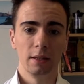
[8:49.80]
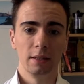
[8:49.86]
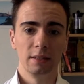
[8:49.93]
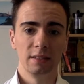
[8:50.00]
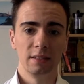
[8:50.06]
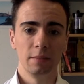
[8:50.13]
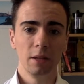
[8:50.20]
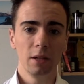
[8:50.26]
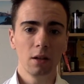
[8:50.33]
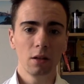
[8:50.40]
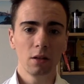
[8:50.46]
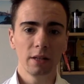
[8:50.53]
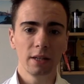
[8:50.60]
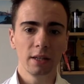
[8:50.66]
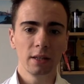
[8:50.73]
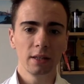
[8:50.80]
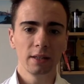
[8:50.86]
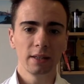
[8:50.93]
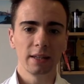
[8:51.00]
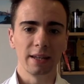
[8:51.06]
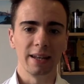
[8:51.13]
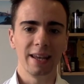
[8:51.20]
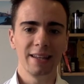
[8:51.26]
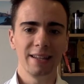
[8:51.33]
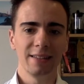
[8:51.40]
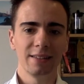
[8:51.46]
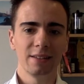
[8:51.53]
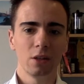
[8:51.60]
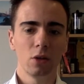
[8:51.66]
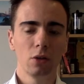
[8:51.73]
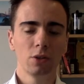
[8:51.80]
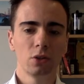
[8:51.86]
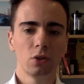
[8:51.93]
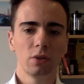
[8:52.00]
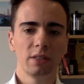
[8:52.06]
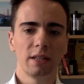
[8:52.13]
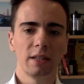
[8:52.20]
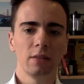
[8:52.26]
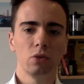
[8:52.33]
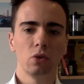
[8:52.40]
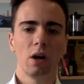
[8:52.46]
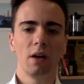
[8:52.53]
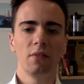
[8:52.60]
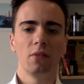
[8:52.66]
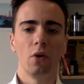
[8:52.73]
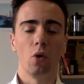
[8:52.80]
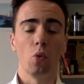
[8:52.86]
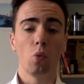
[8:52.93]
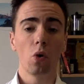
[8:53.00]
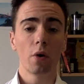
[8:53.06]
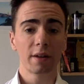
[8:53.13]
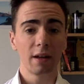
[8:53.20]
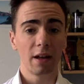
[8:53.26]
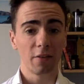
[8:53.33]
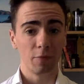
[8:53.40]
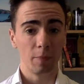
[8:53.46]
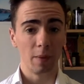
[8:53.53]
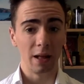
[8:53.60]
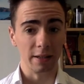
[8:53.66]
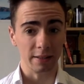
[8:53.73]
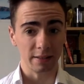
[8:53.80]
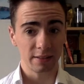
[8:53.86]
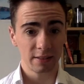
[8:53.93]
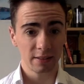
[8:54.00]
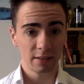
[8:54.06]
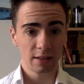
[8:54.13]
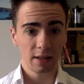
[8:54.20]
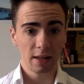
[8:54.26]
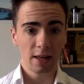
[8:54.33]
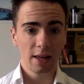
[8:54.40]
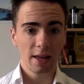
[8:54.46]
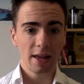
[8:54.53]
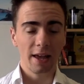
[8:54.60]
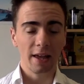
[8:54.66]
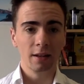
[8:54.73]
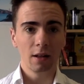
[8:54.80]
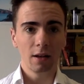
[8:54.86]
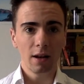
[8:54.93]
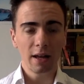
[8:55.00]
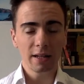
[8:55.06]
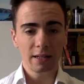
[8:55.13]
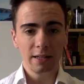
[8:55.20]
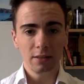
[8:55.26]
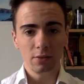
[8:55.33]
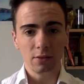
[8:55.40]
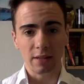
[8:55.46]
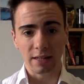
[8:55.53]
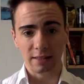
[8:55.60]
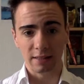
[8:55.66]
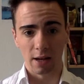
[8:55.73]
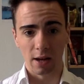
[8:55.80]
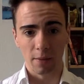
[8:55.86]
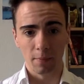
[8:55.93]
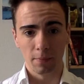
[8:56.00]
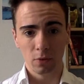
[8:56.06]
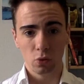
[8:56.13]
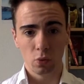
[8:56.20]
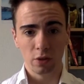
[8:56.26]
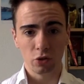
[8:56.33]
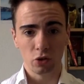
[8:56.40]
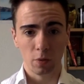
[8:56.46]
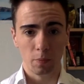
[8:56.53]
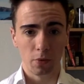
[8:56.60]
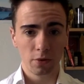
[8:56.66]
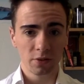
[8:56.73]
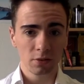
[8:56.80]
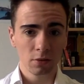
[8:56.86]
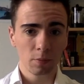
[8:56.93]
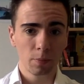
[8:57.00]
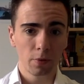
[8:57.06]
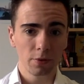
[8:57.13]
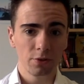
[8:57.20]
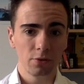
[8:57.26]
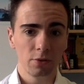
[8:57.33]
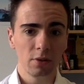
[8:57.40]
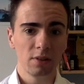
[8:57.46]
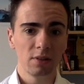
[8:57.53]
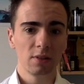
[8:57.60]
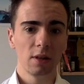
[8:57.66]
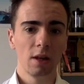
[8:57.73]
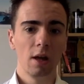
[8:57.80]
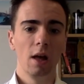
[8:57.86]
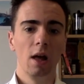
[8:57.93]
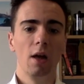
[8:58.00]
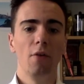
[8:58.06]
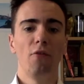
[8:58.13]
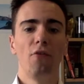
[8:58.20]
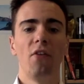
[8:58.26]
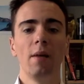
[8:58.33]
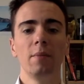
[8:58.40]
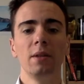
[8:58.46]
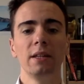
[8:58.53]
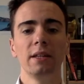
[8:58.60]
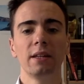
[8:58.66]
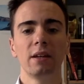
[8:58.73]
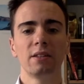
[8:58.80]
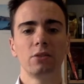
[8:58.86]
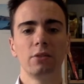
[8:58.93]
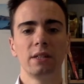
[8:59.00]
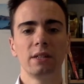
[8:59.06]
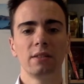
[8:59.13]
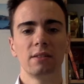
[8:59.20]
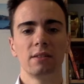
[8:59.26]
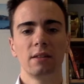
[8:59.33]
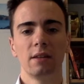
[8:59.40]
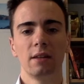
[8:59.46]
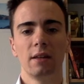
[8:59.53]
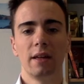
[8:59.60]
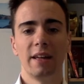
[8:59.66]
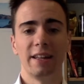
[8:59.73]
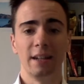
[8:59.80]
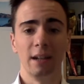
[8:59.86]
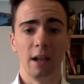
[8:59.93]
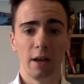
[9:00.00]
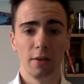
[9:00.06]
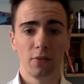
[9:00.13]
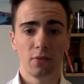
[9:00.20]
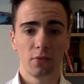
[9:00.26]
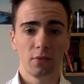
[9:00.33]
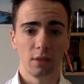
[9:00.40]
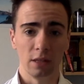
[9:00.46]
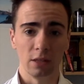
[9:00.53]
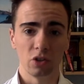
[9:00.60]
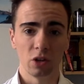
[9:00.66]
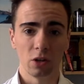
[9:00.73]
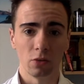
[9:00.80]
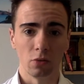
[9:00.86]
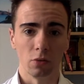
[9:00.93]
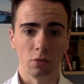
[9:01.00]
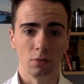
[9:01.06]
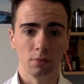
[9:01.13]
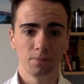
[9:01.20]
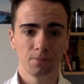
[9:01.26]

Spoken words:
Similarly, Canadians also tend to have a work-life balance and are likely to take time to enjoy personal pursuits, family gatherings, and life in general.